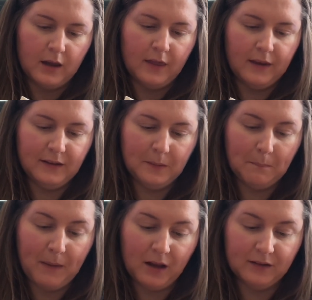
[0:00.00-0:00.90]
This
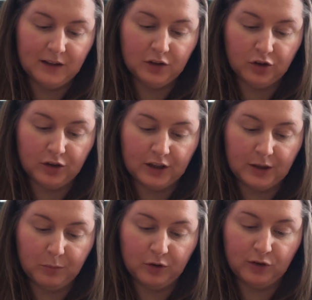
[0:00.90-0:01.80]
melt-in
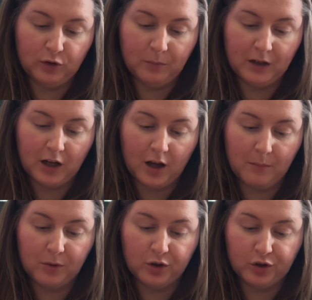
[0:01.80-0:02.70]
cream will soon
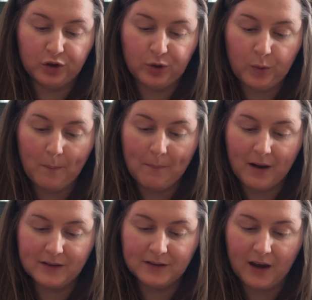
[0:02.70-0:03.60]
become your new
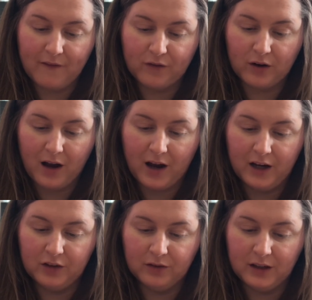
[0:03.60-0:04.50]
must-have for
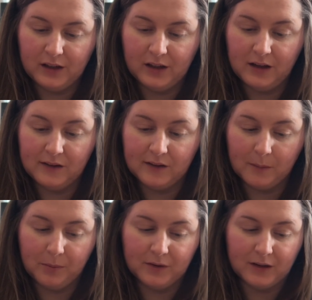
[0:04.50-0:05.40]
hydrated and
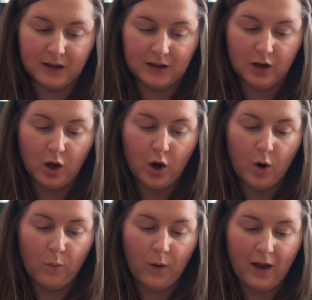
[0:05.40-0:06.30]
supple skin
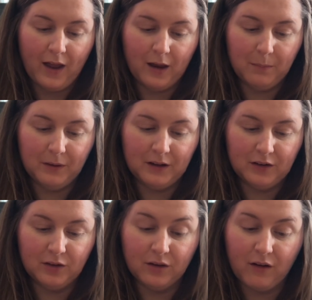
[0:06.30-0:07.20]
while helping it
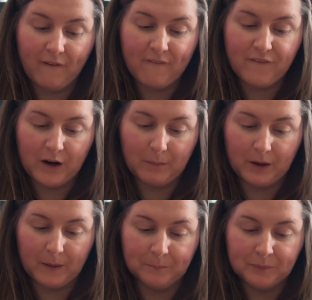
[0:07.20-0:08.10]
to look
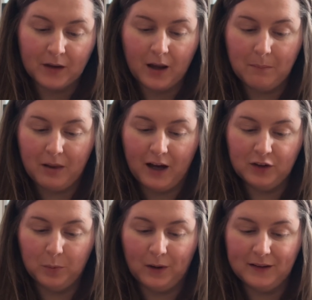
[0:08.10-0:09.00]
firmer. Apply
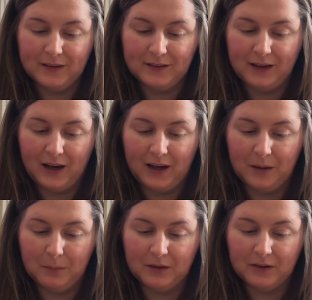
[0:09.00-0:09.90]
twice a day.
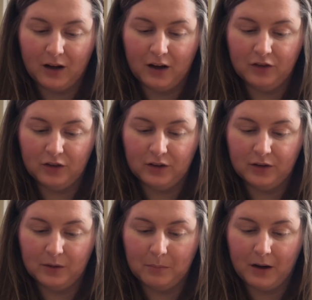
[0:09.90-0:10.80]
Massage onto
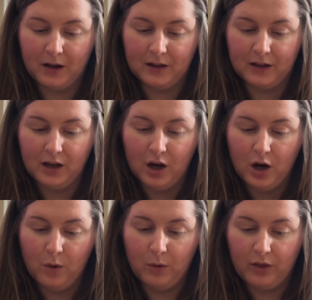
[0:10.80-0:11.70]
the body
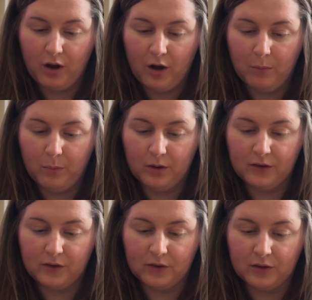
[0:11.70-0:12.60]
with upward
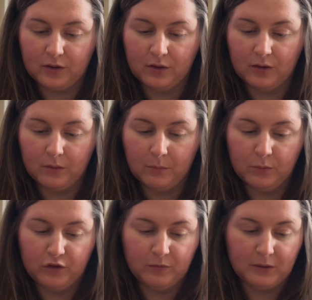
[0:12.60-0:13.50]
circle
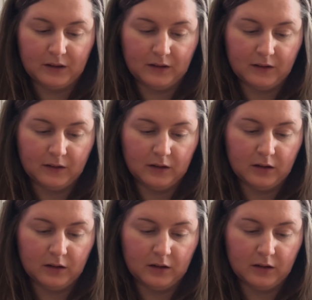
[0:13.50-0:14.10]
movements.